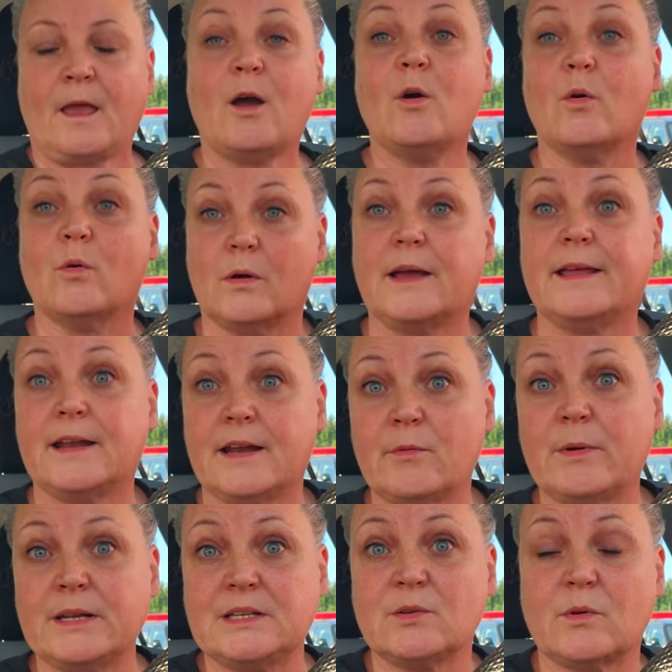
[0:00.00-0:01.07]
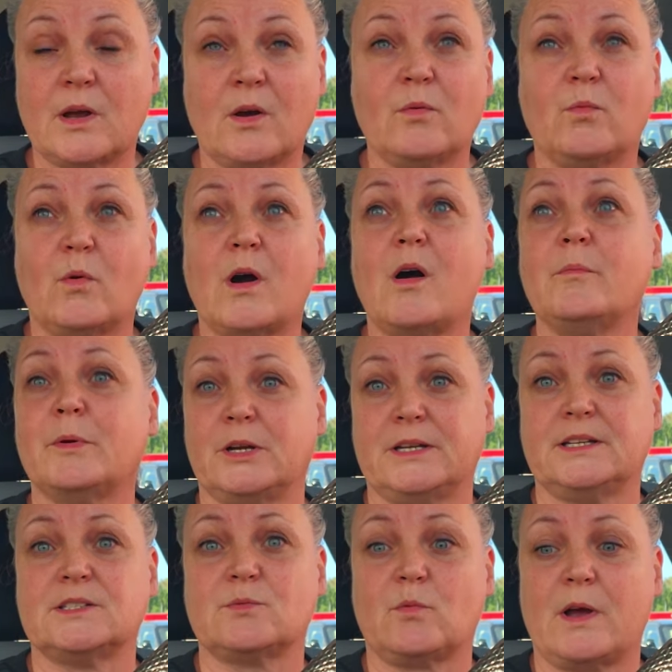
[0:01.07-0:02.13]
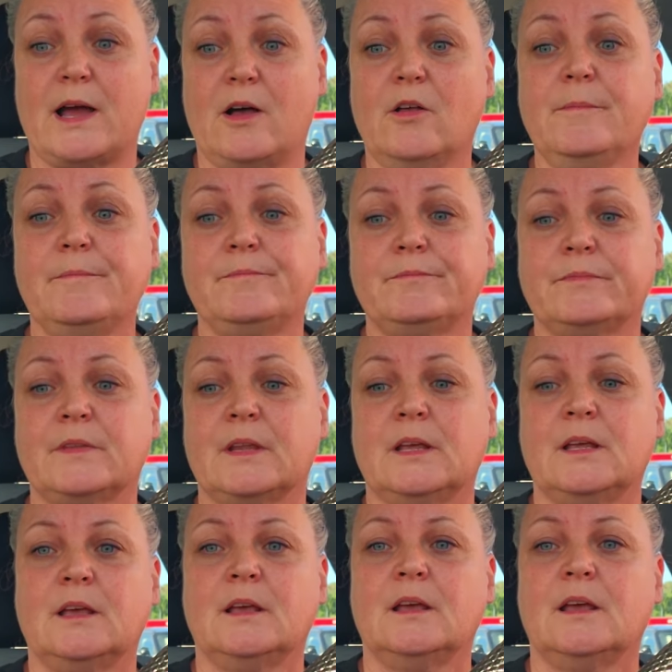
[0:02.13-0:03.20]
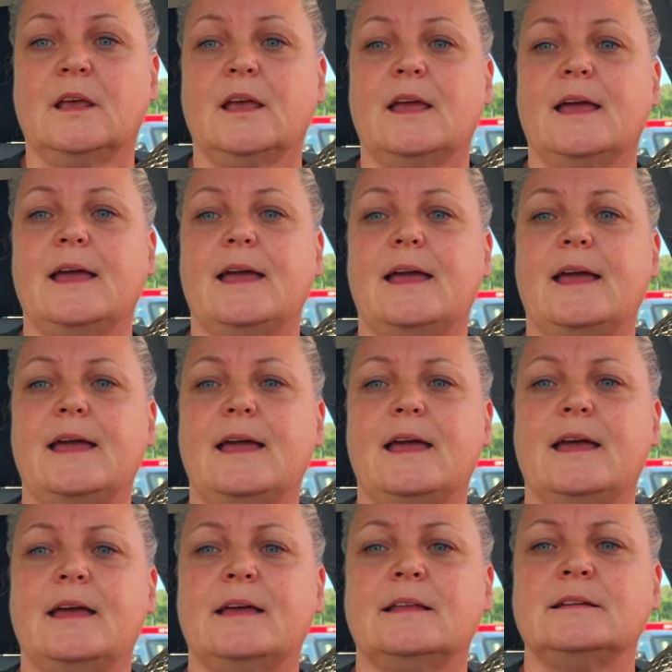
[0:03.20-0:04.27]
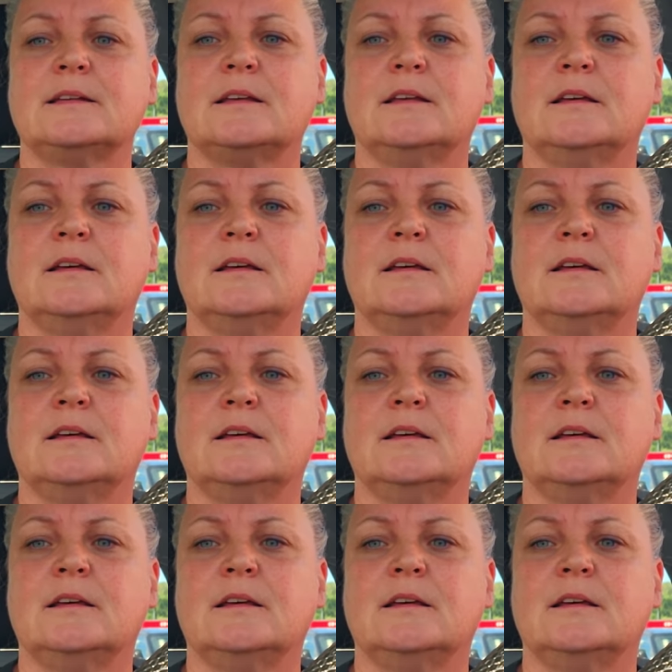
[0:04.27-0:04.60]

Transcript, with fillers: Oh, and I went to a Walmart as well. And